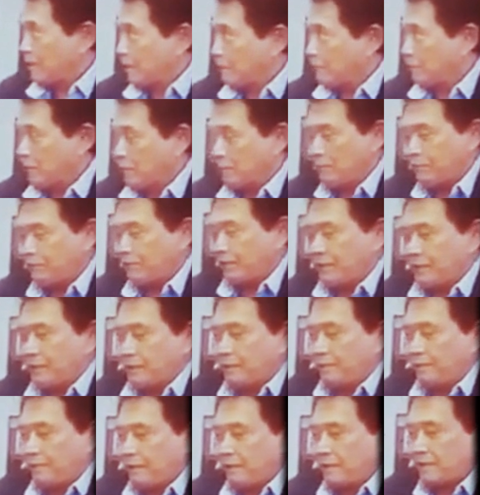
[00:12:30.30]
we don't think of
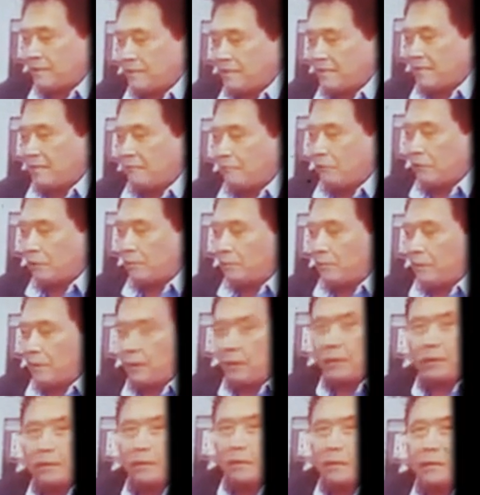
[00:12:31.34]
it as a network
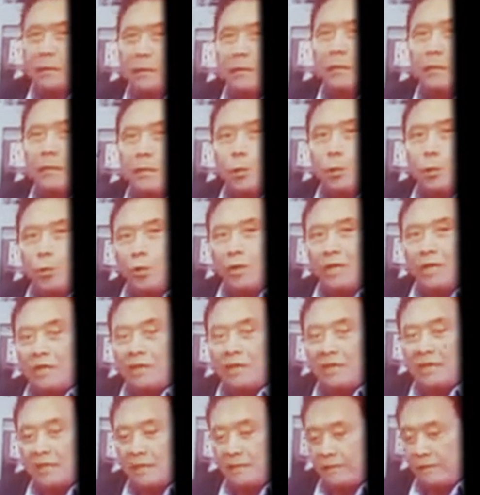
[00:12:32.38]
marketing. We think
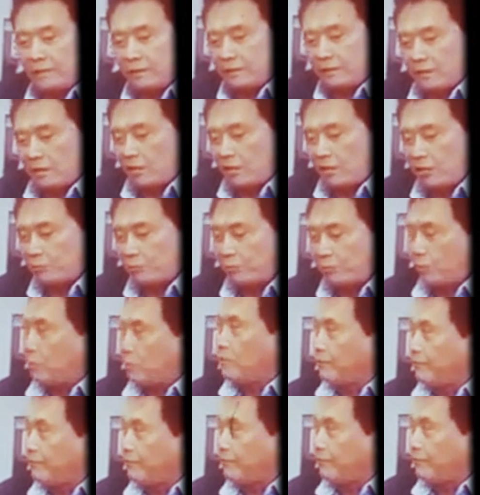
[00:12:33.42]
of it as entrepreneur
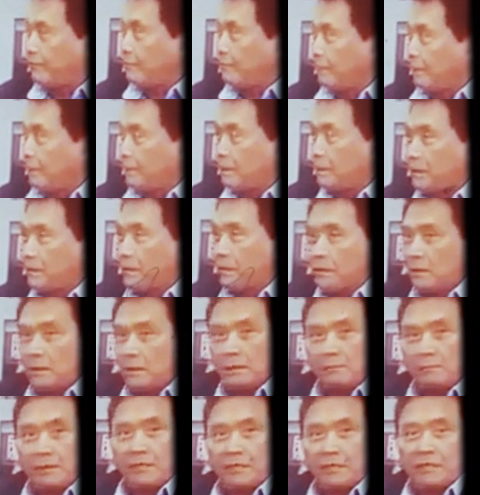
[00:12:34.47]
development.
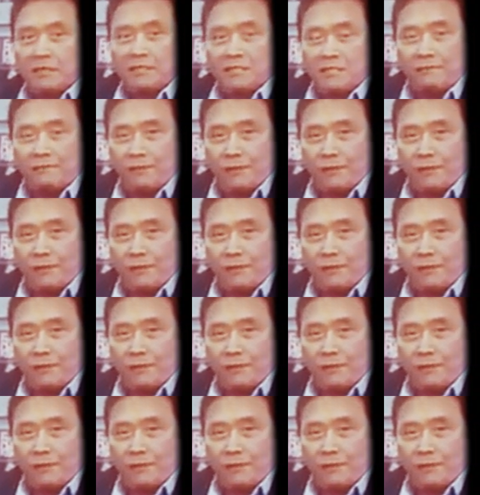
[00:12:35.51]
Because if you